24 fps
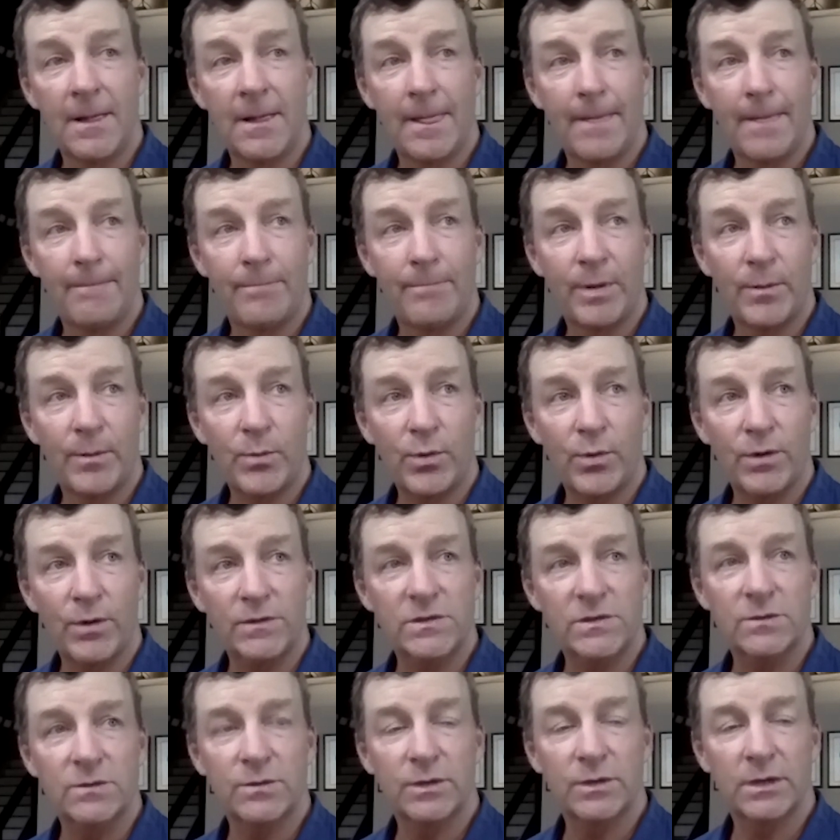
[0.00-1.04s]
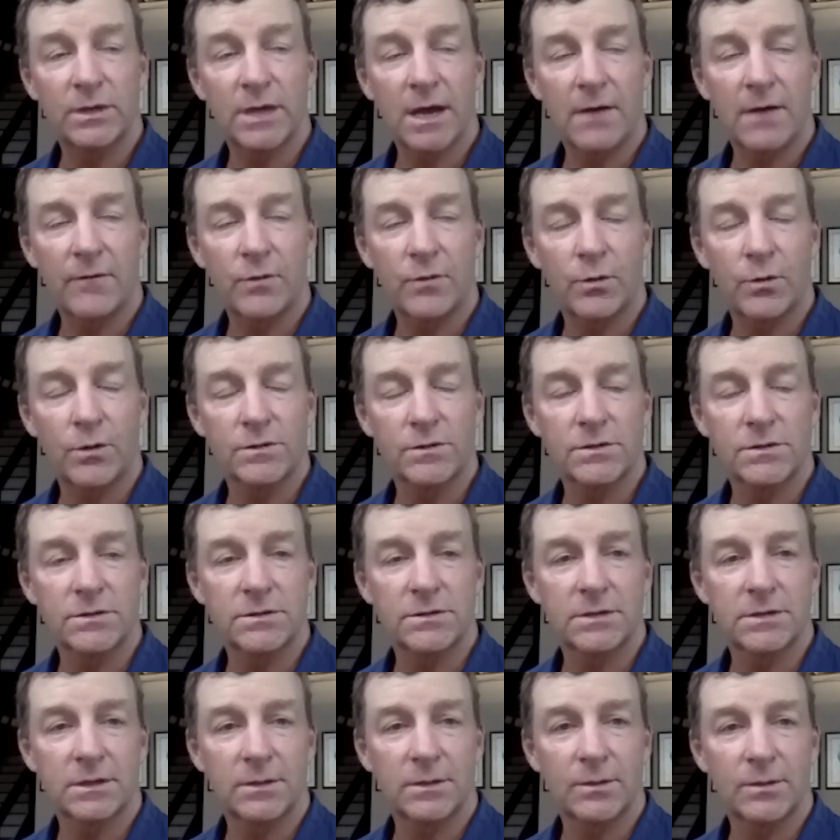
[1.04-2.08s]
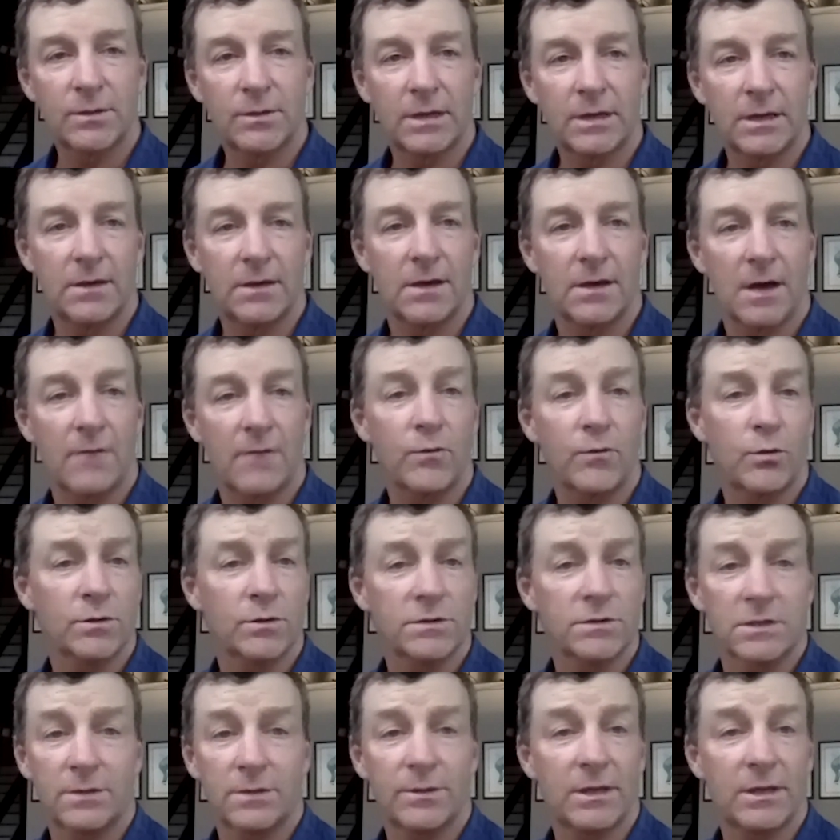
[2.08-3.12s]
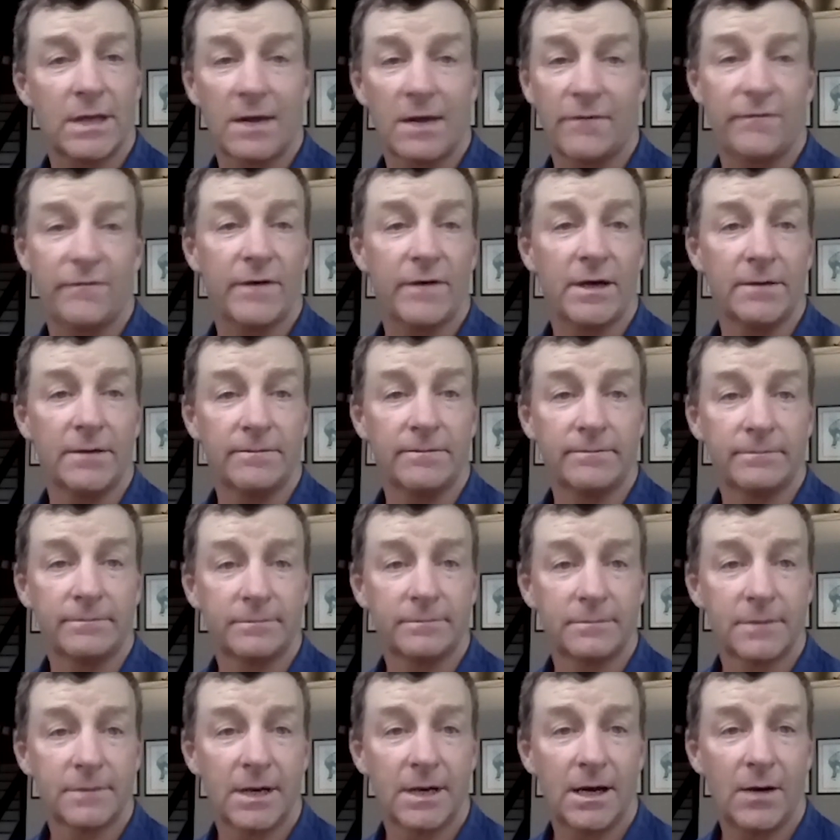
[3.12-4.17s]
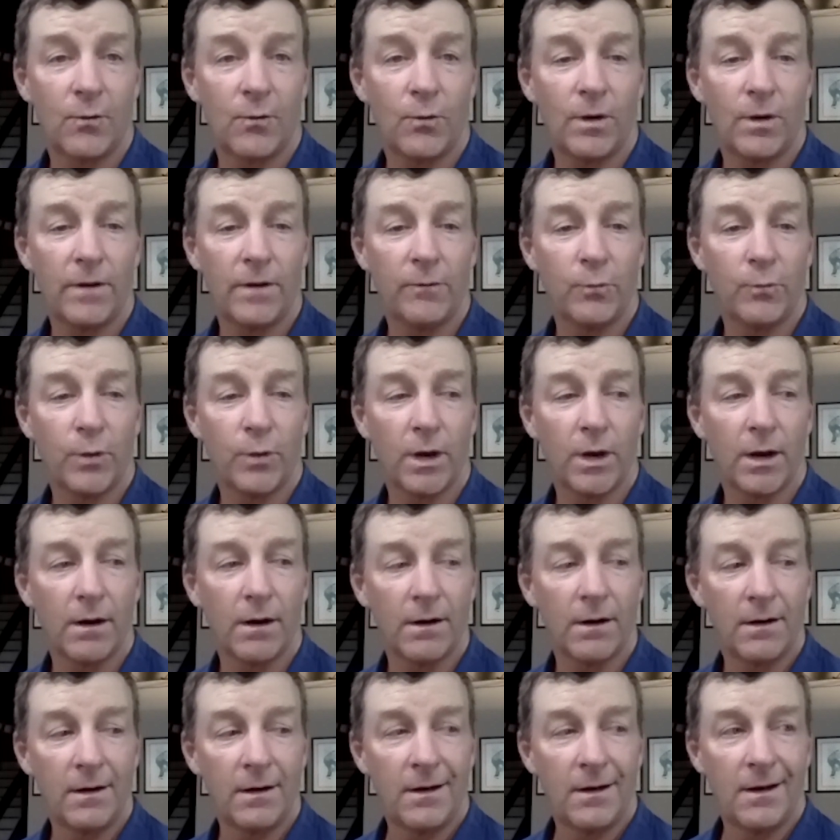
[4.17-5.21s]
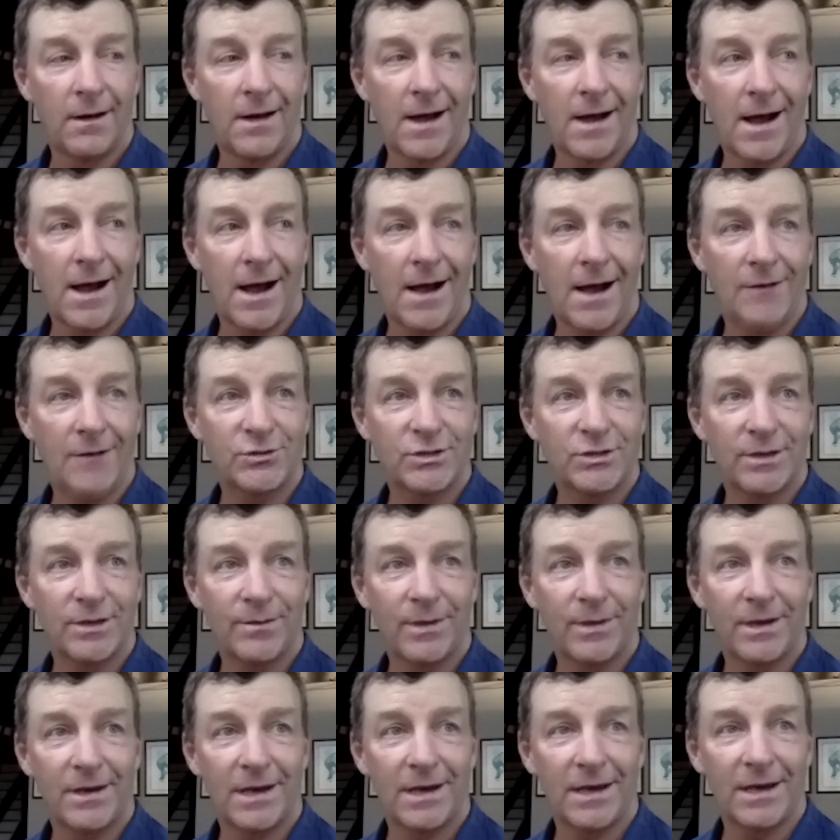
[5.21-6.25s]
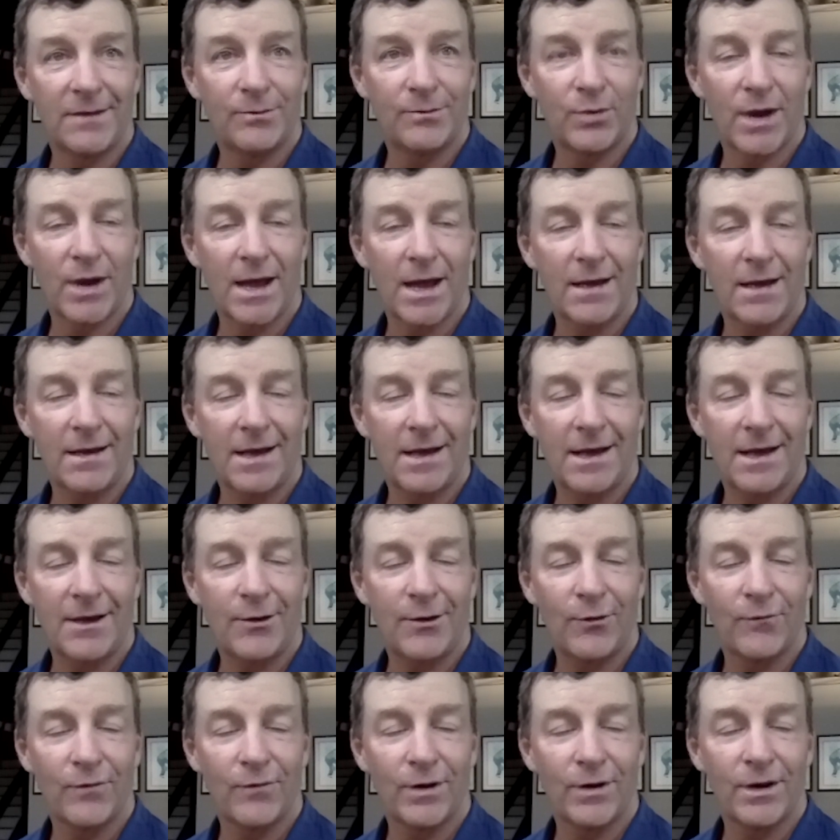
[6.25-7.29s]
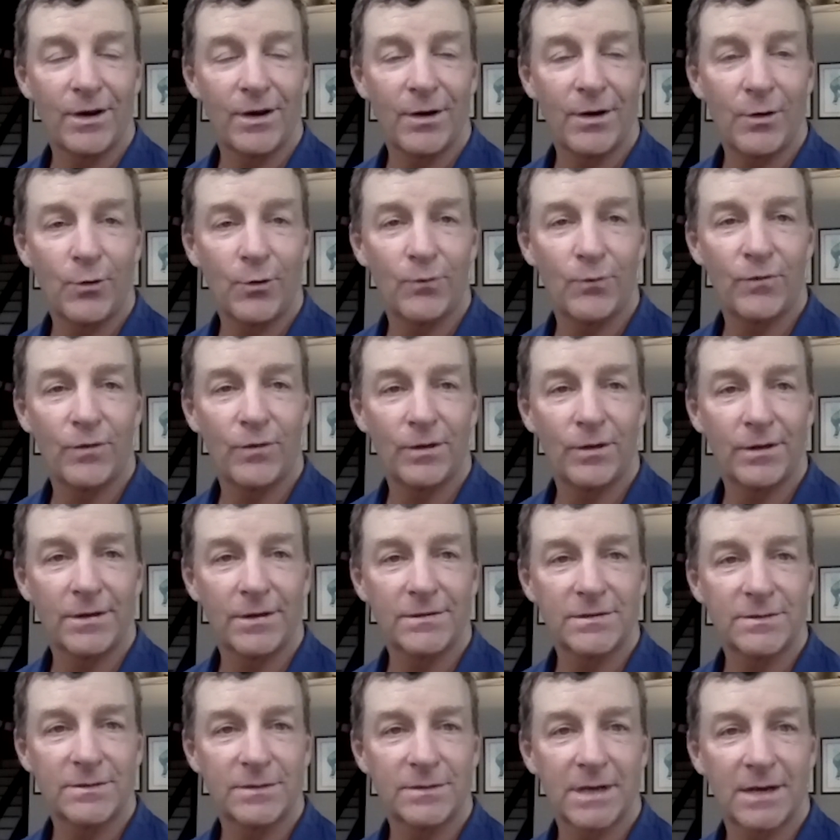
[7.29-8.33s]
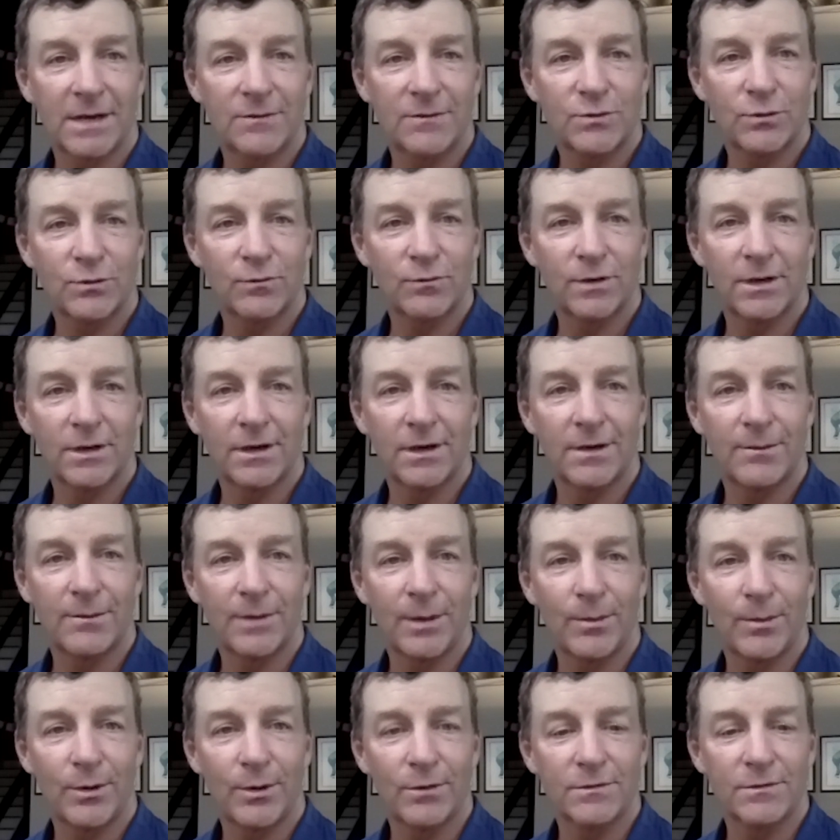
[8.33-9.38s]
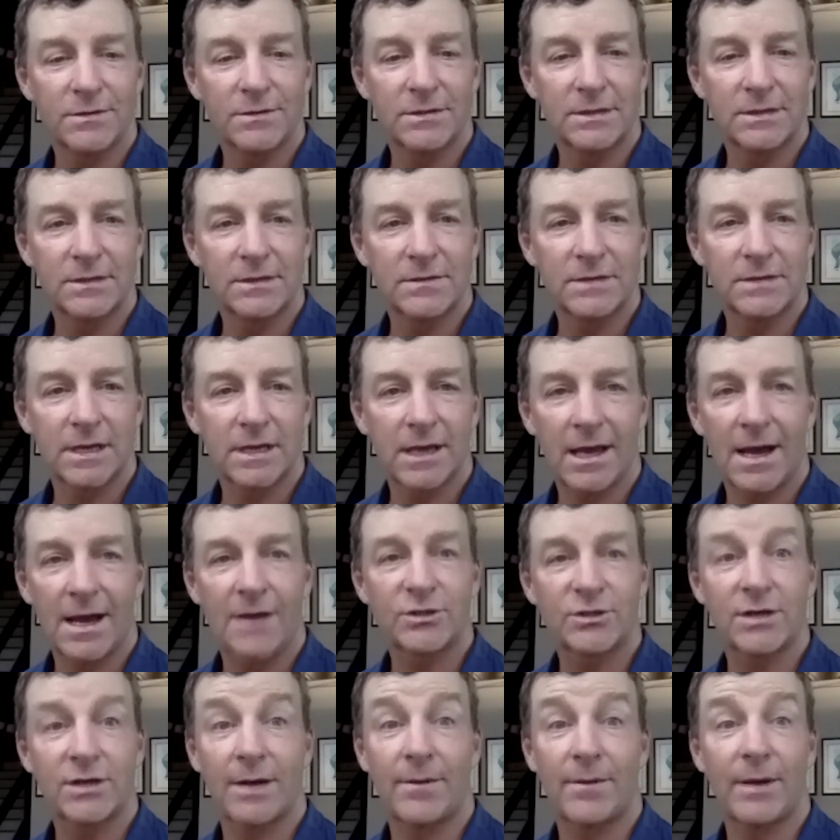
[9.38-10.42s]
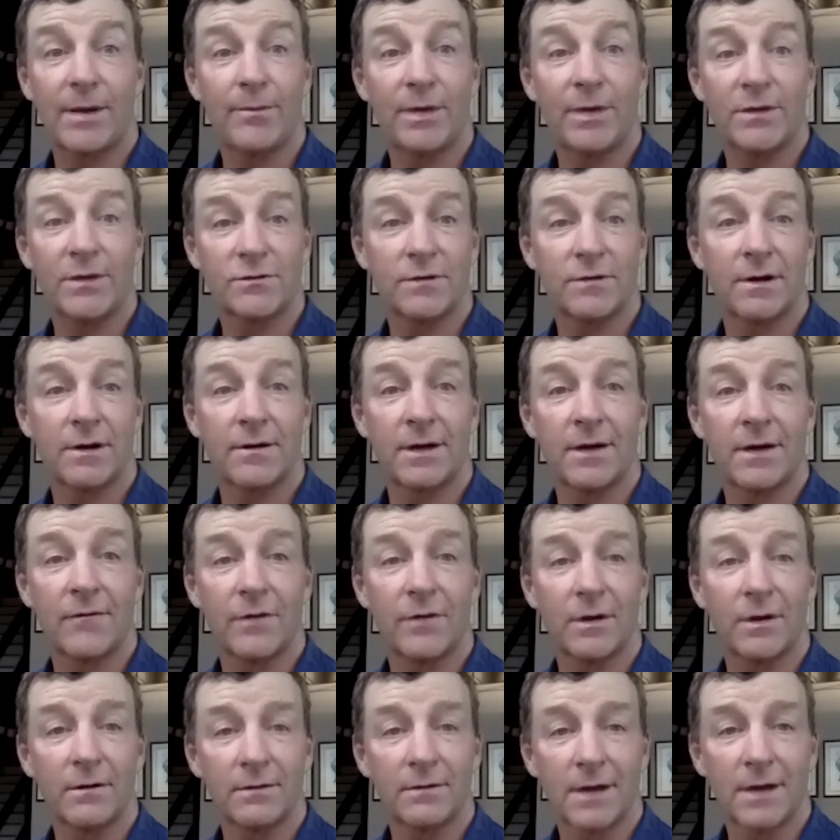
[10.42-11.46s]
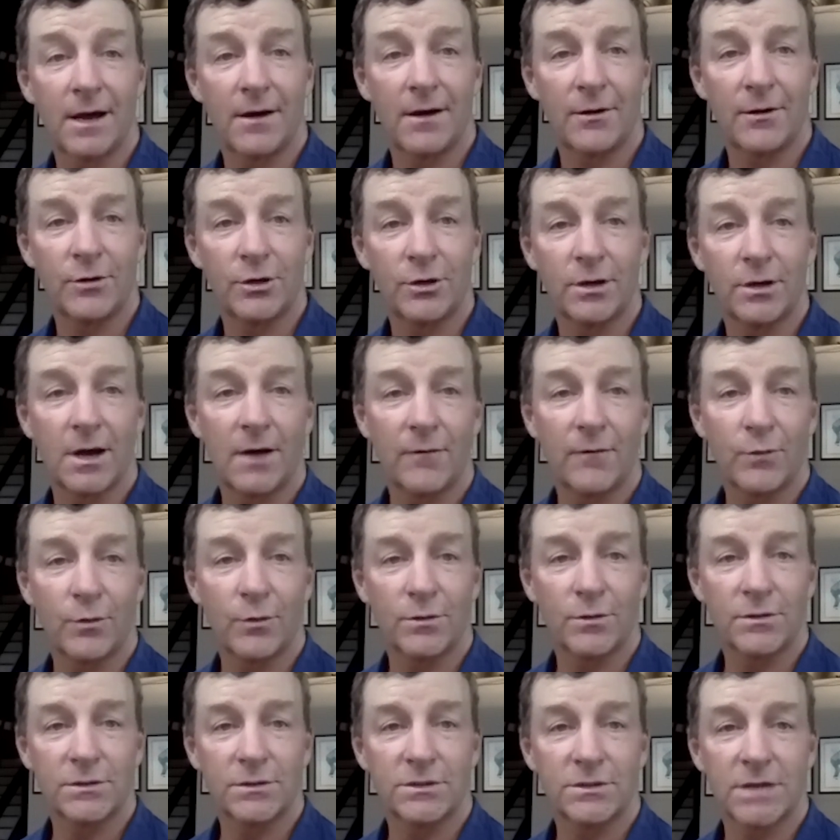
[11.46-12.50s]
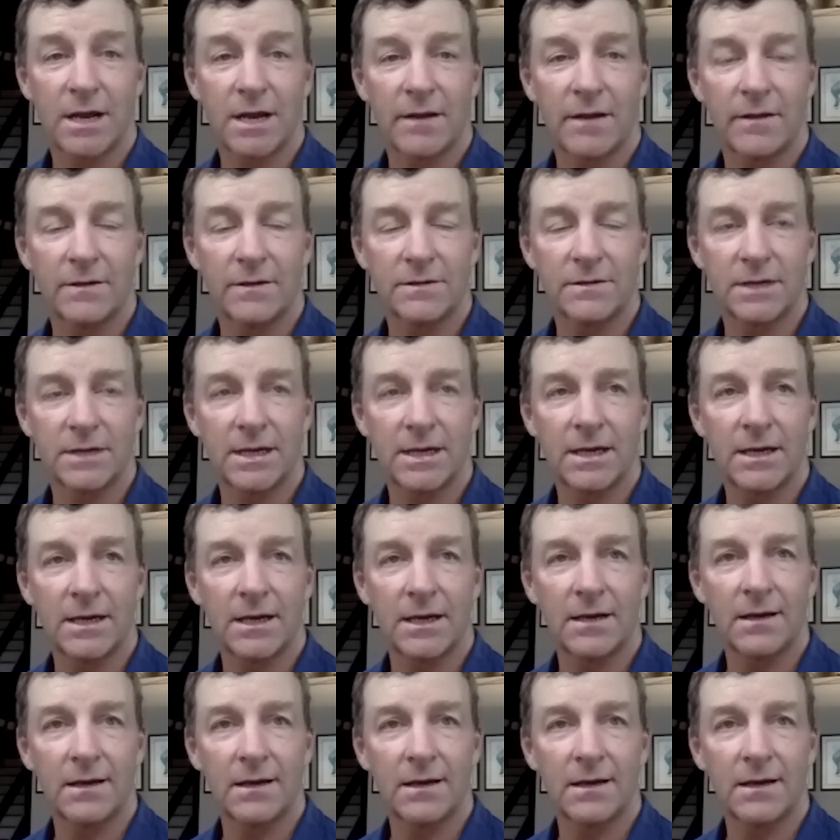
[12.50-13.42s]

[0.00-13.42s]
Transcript: but principally golf courses that'll be a lot of fun. One where Jim and Brad and I know are very hopeful that sometimes we'll run into members and they'll say, hey, I shot my best round ever out on your golf course at Jonathan's Landing.